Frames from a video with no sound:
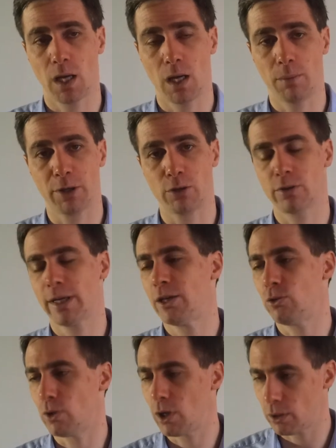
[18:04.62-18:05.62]
because again,
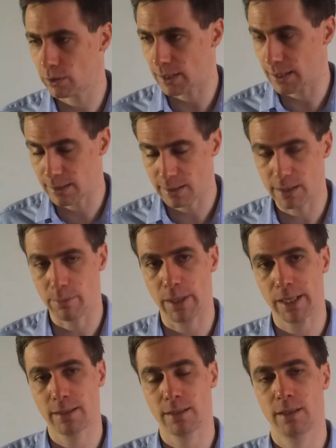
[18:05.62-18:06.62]
you can't
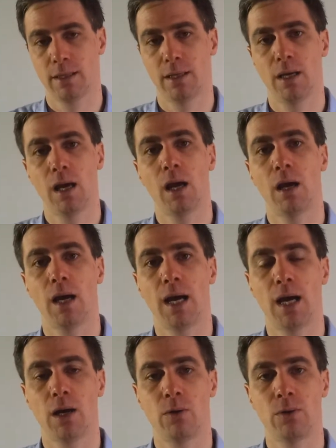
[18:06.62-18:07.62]
anticipate
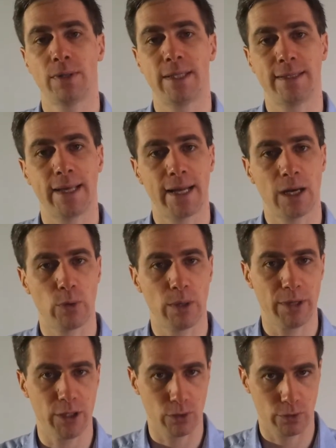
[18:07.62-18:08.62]
how this data will
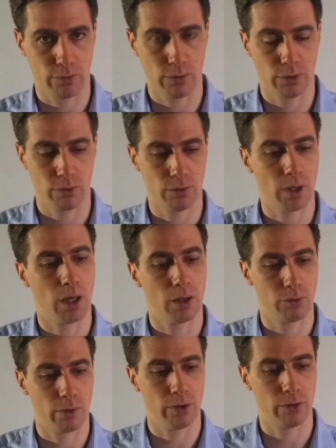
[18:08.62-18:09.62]
be useful to
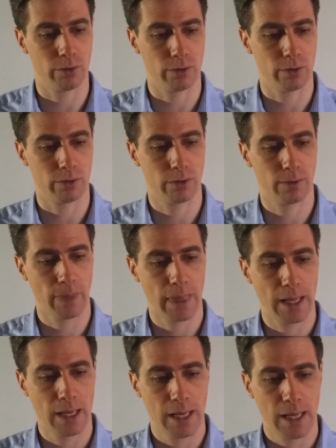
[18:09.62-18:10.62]
the users.
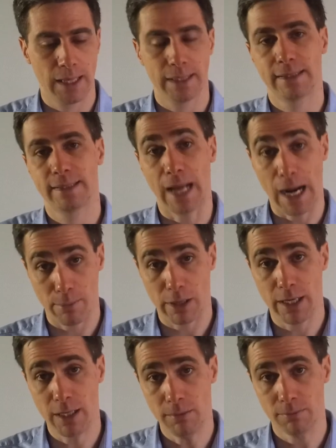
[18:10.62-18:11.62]

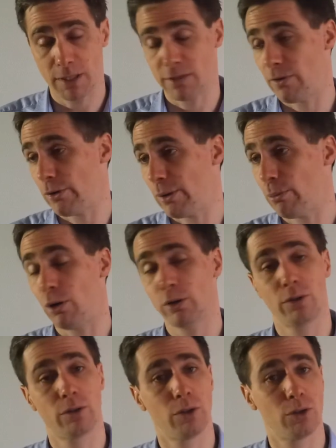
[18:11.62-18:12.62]
Timely is very
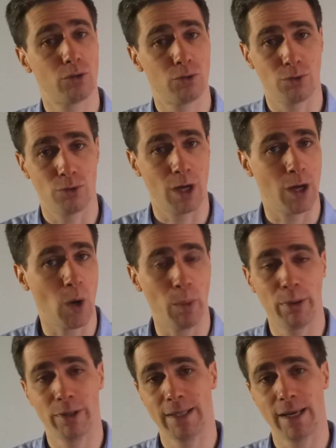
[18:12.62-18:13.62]
important, not to
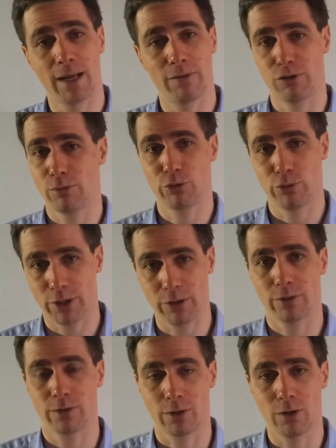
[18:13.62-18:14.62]
open data from 3
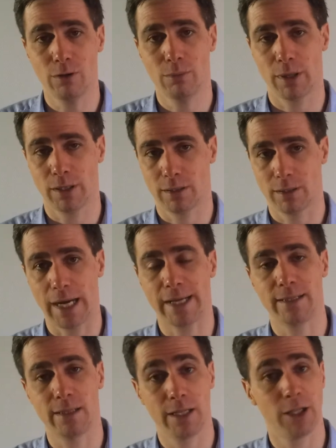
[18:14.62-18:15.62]
years ago, but
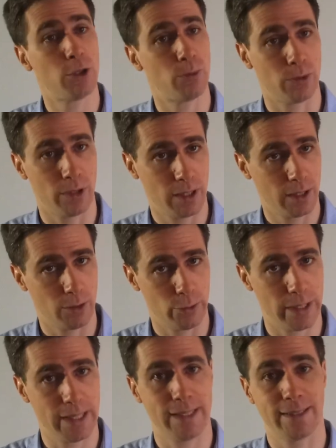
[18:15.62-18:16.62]
ideally you would
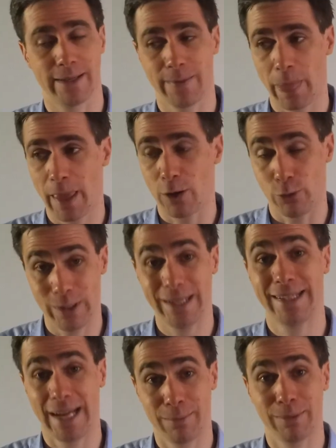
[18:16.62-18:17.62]
release
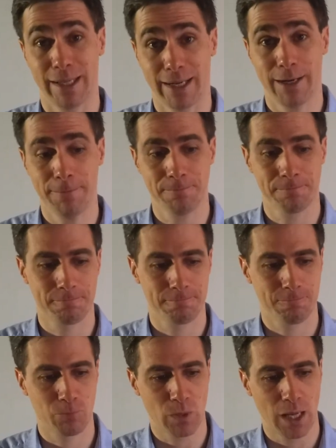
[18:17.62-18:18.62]
real-time data.
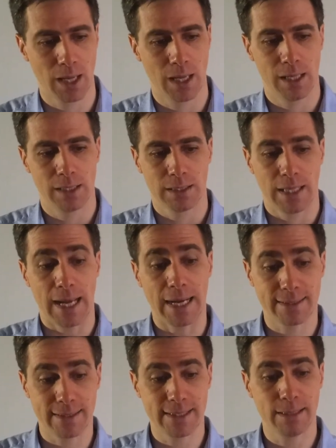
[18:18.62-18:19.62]

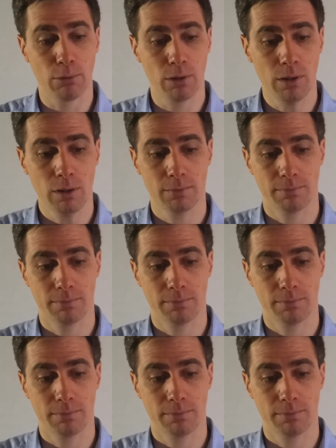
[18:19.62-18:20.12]
Accessible,